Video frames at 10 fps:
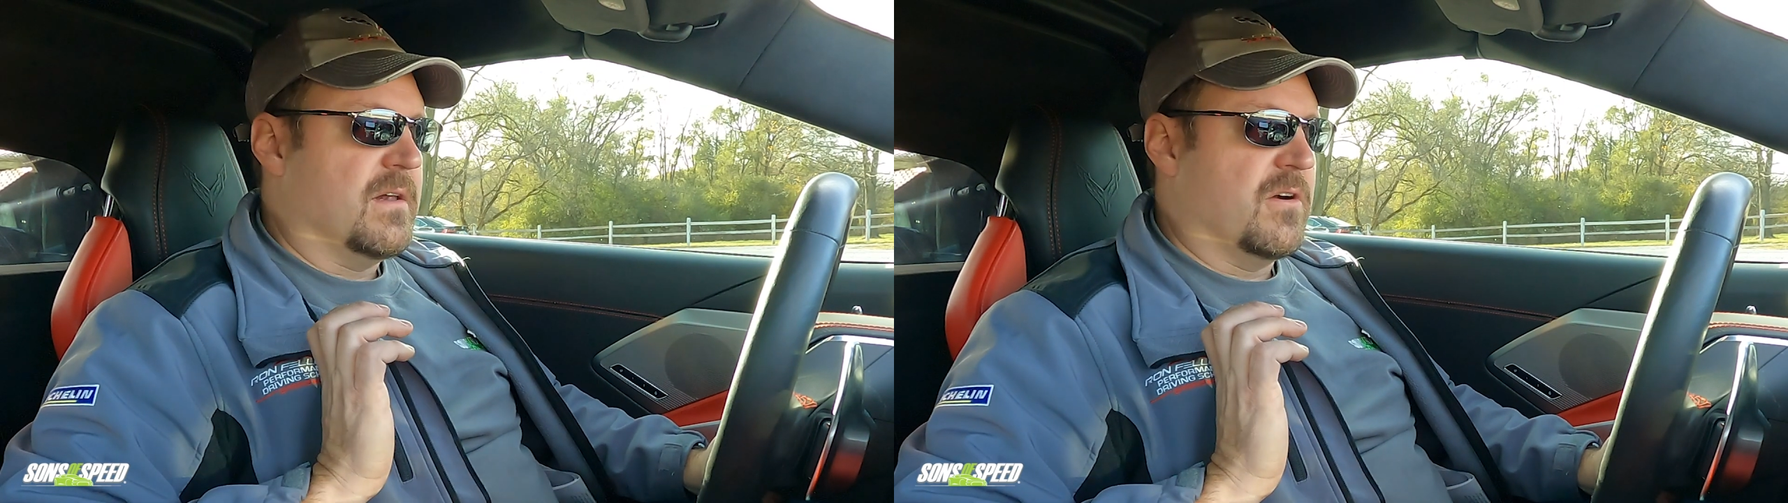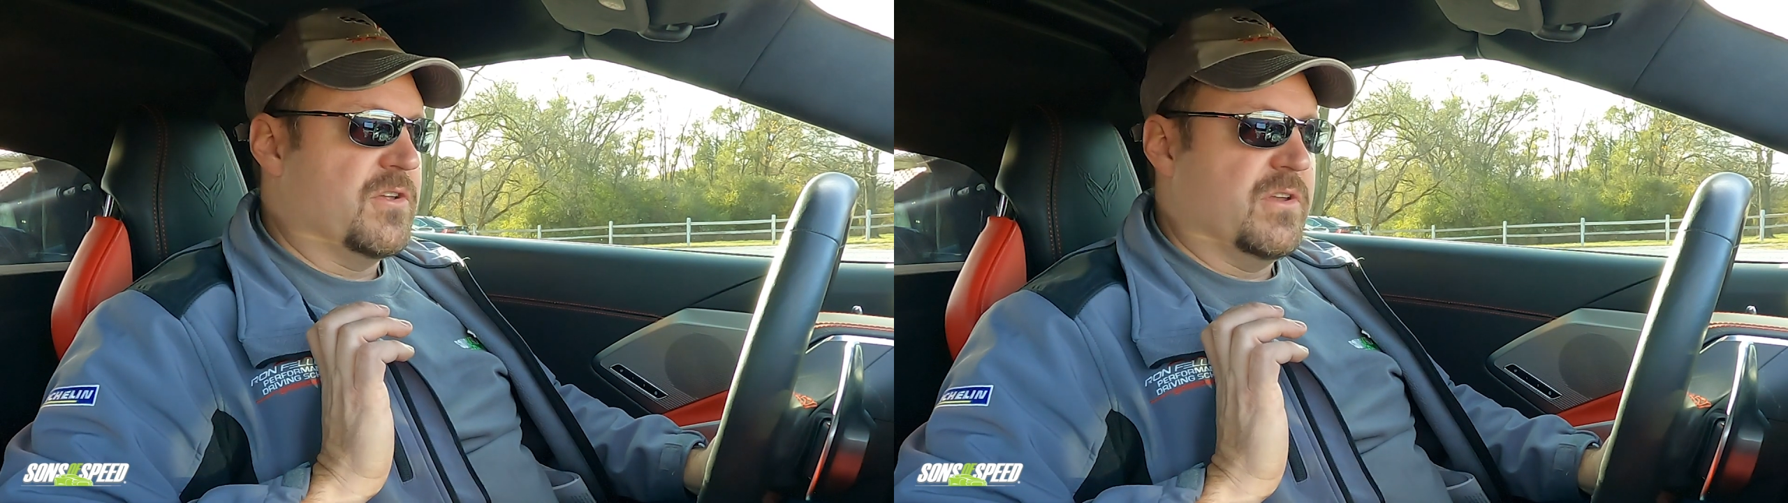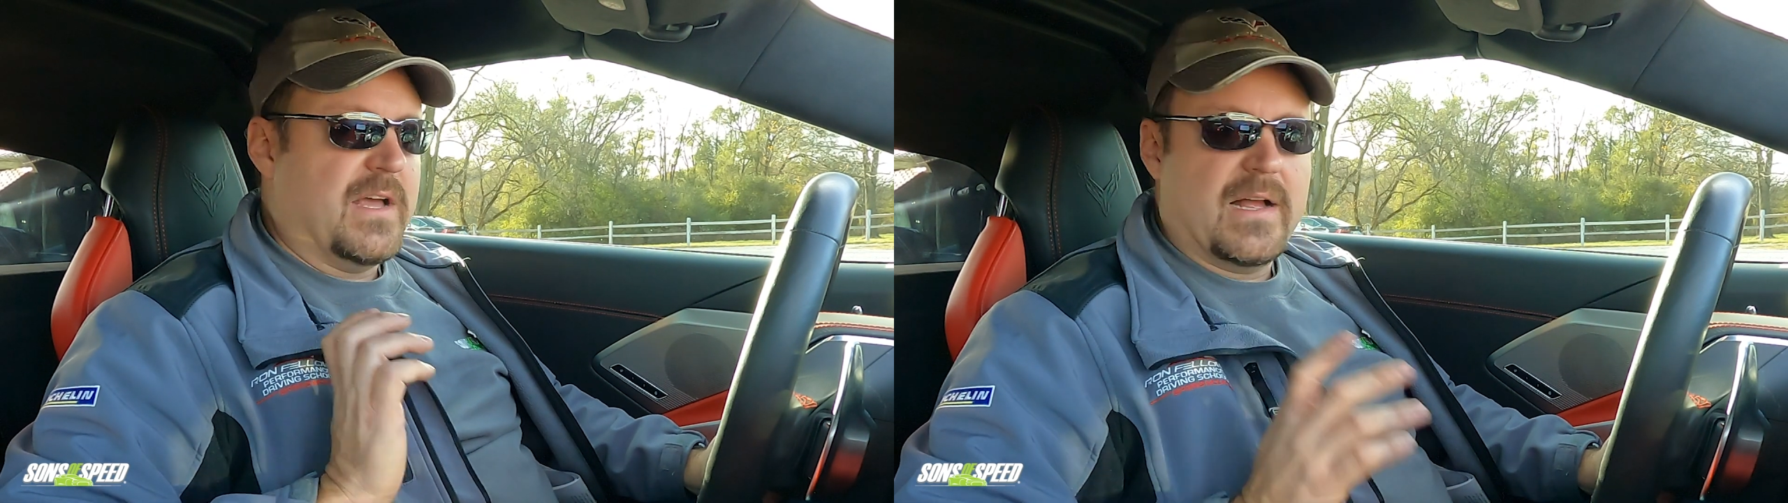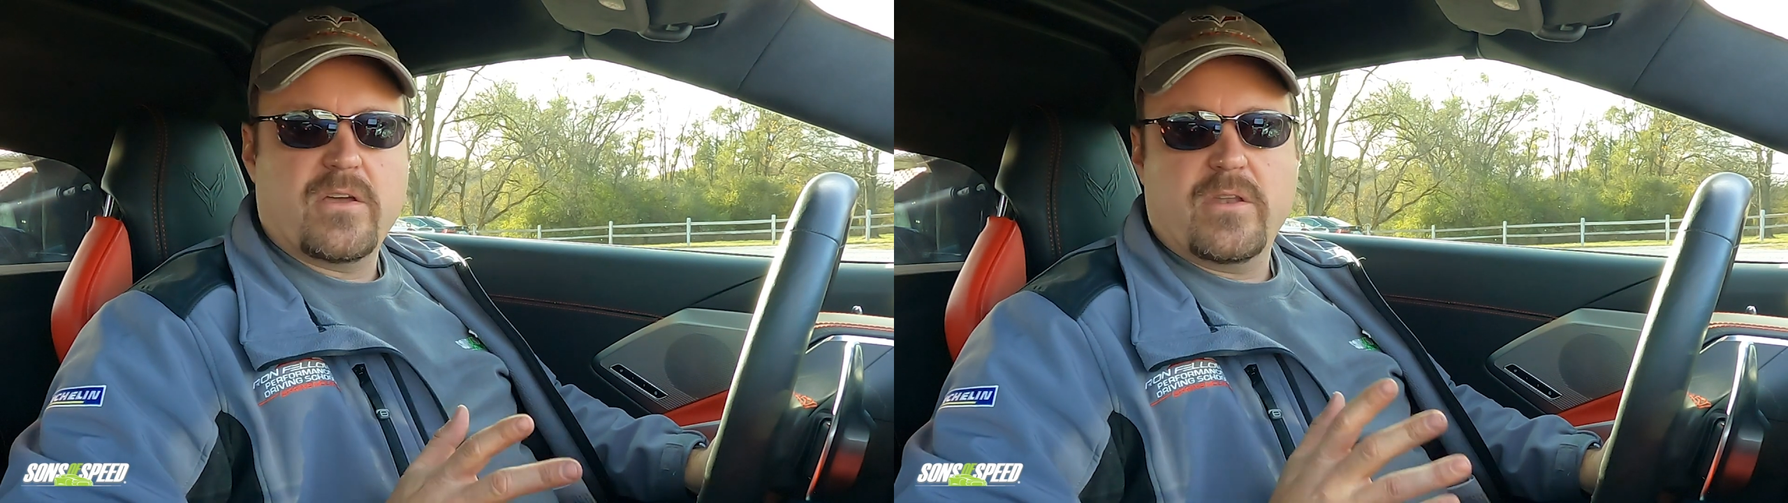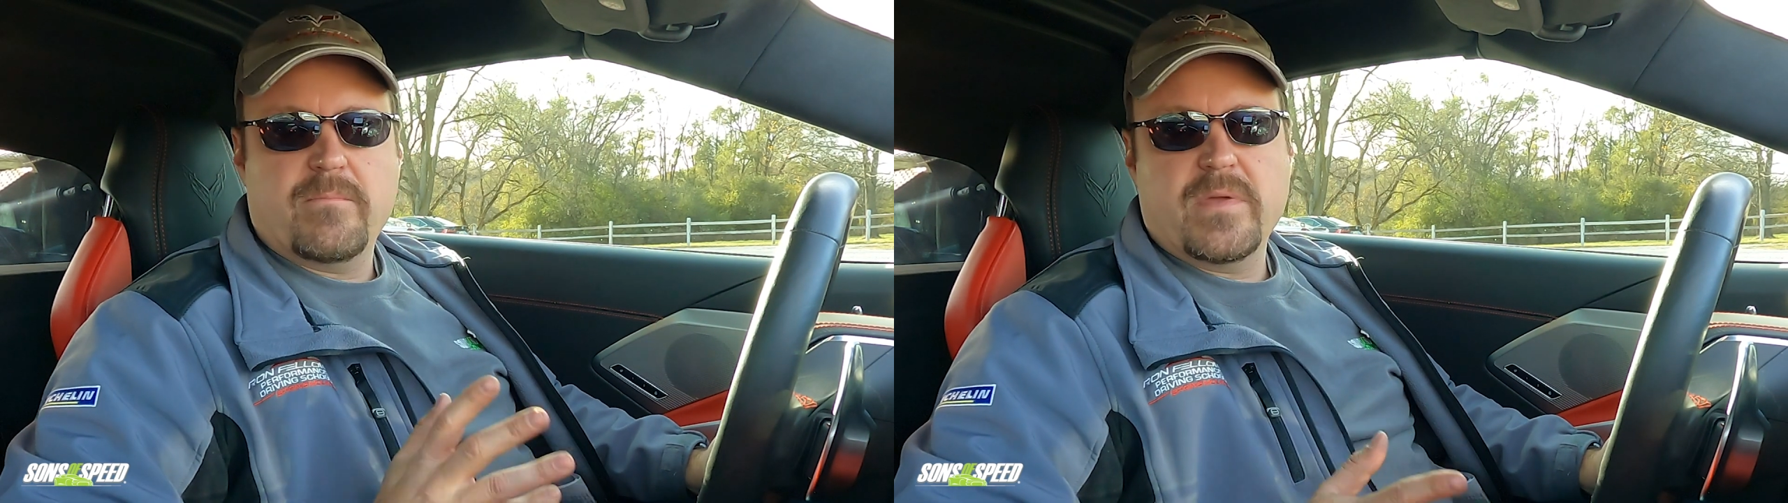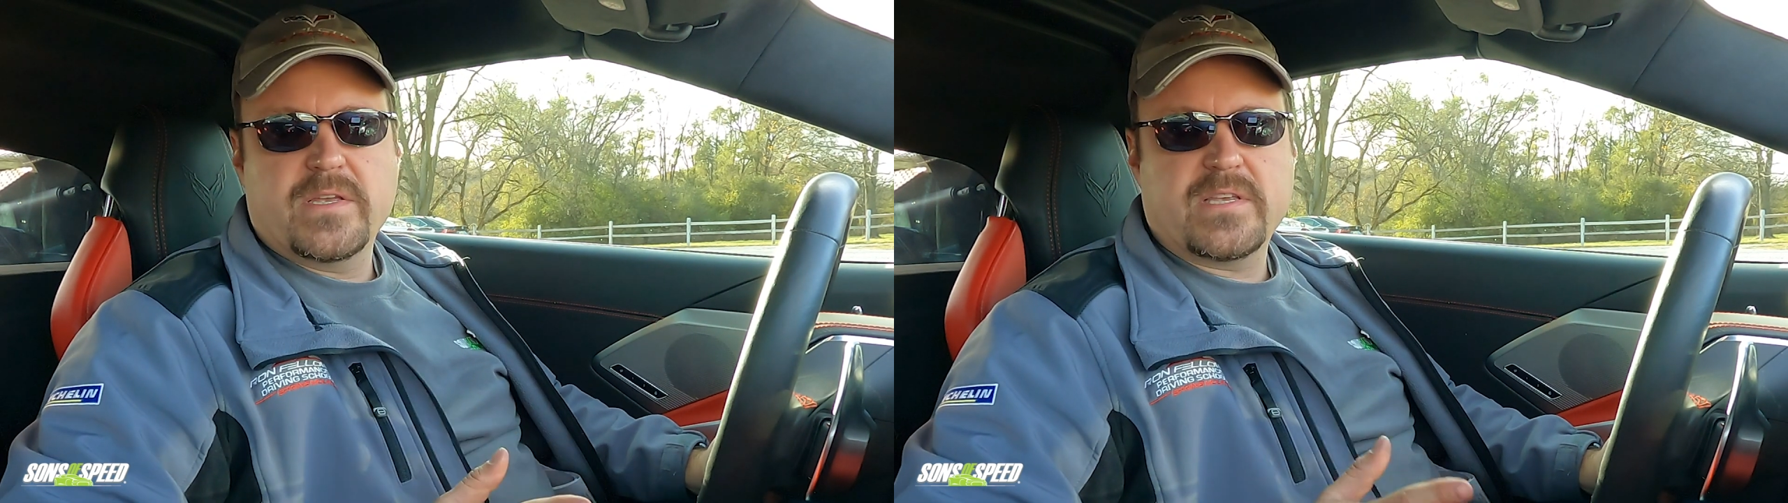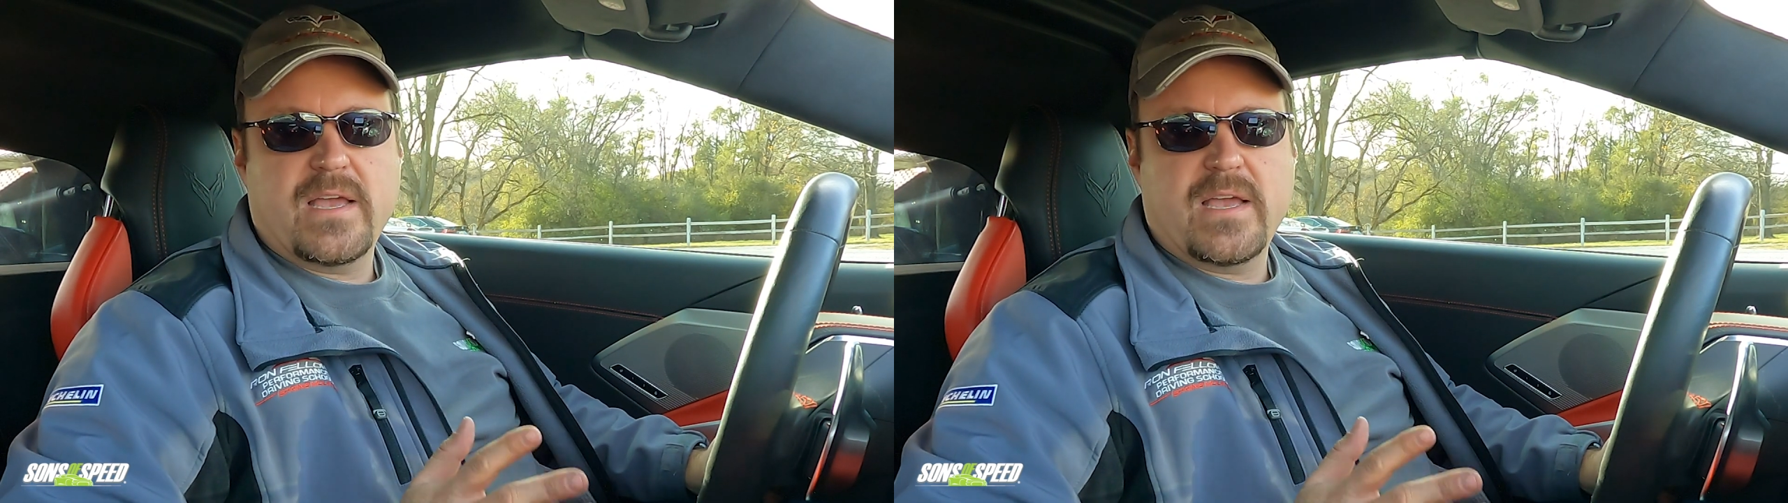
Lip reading: Are you not going to miss